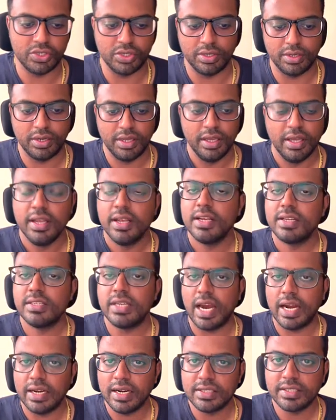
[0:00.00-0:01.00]
Standard
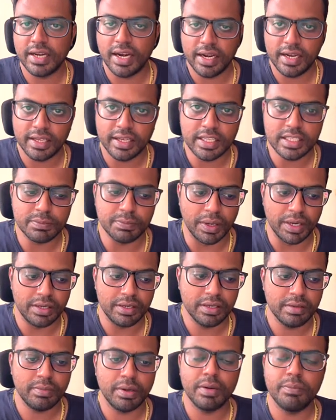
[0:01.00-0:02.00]
scaling is better, but
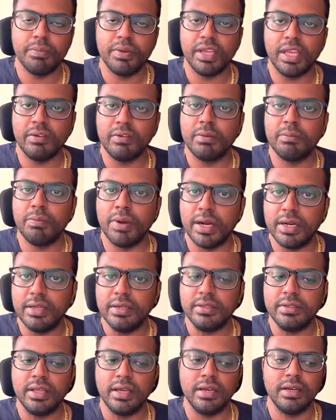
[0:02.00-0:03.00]
even better than
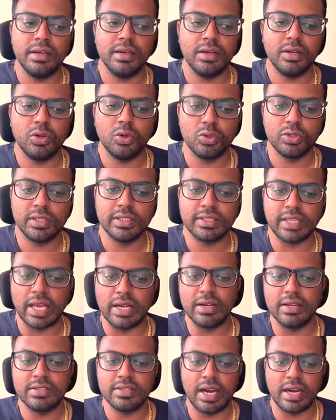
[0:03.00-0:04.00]
using standard
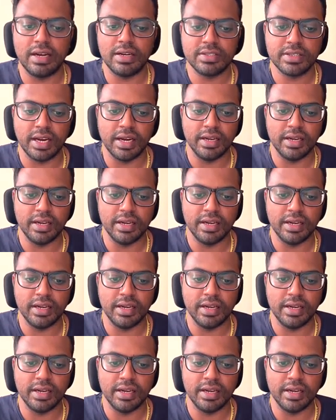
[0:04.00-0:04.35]
scaling